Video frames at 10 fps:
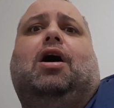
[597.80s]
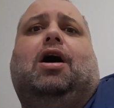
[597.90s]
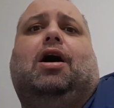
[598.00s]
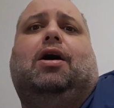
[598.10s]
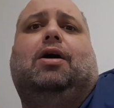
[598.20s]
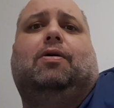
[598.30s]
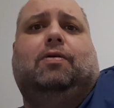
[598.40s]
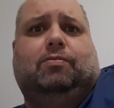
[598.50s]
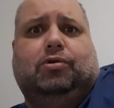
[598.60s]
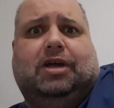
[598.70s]

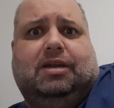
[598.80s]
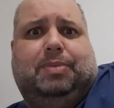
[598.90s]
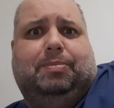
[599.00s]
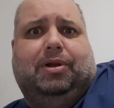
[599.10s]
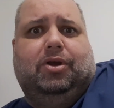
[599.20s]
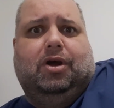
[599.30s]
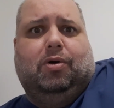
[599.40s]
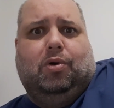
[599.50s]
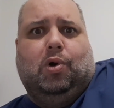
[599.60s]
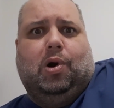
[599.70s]
to that people, you
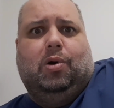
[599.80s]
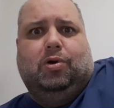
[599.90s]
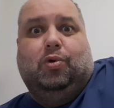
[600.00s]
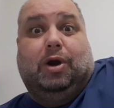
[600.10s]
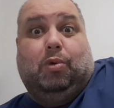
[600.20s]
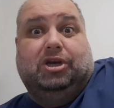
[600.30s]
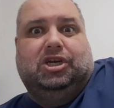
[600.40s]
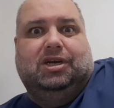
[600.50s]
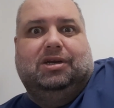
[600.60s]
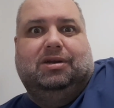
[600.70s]
know, who are
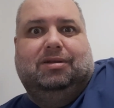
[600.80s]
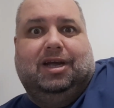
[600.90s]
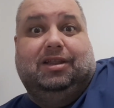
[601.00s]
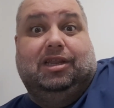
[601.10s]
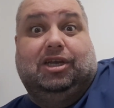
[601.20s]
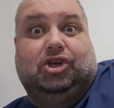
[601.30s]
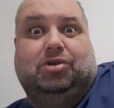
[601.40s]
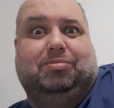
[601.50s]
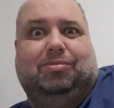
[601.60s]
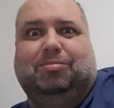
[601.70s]
watching that
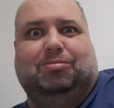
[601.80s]
niche.